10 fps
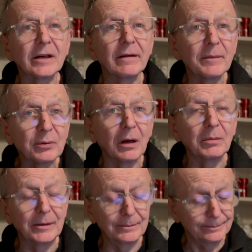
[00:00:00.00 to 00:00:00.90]
have a
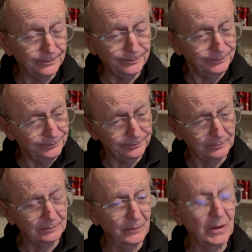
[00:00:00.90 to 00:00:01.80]
problem
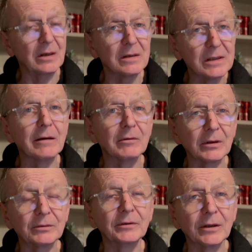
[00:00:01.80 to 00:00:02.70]
because I want
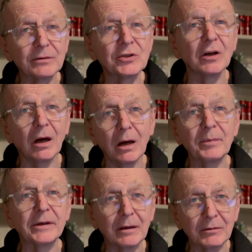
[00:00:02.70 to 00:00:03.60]
to do a good
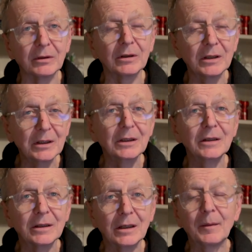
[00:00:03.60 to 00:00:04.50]
job and I want to
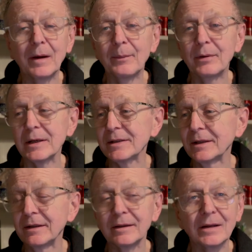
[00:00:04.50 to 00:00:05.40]
come up as
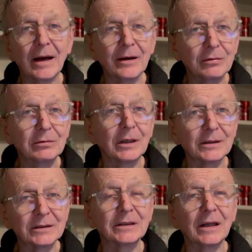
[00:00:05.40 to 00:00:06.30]
a guy who
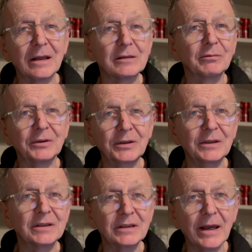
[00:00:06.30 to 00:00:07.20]
understands what
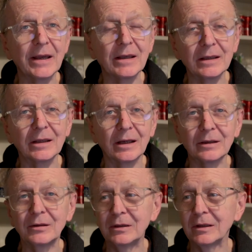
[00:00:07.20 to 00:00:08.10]
he's saying
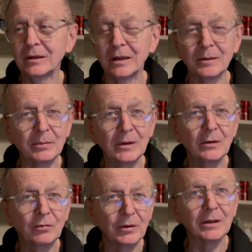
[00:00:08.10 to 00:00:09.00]
and
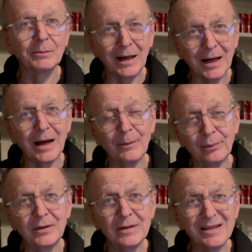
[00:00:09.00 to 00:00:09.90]
who can back
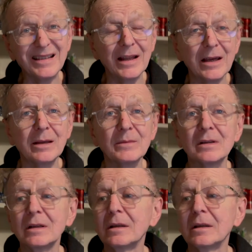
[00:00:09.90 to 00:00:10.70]
up his claims.